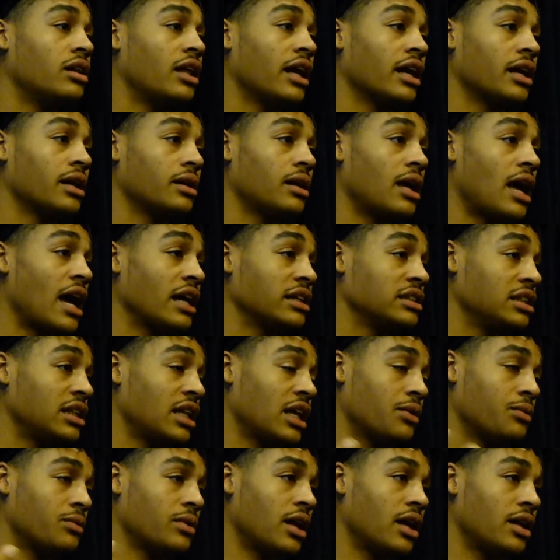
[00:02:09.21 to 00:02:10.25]

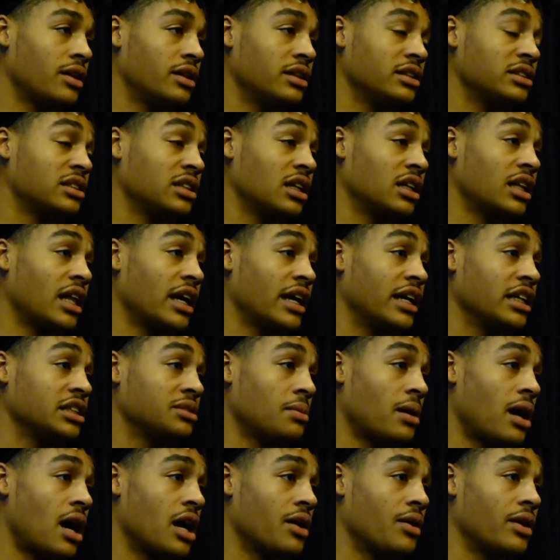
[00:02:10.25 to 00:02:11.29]
when the sunlight hits
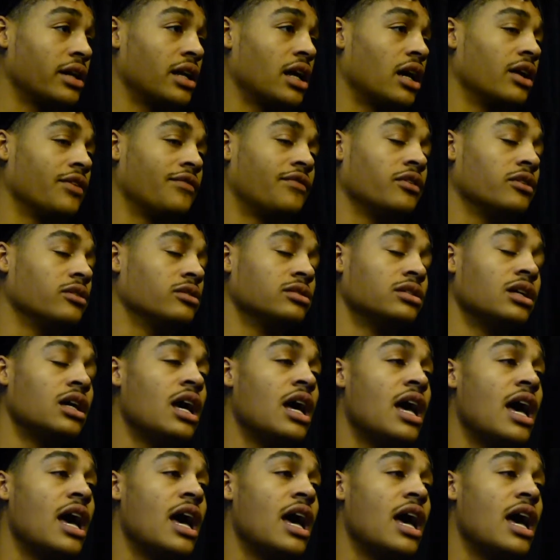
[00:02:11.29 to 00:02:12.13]
my eye right now, it feels